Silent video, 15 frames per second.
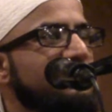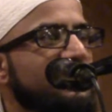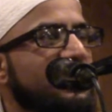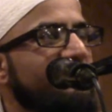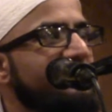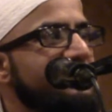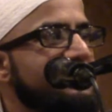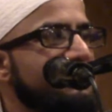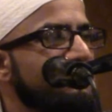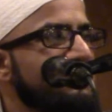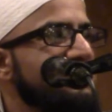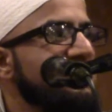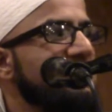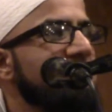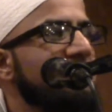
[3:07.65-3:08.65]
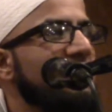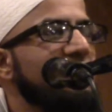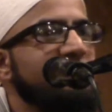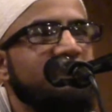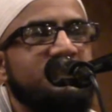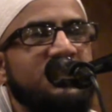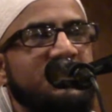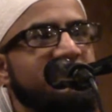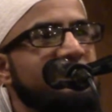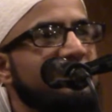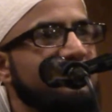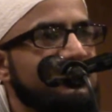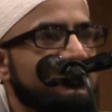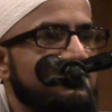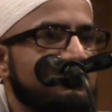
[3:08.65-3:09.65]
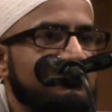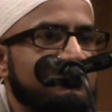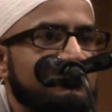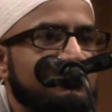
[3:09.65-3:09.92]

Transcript: give us the musibah, to test us.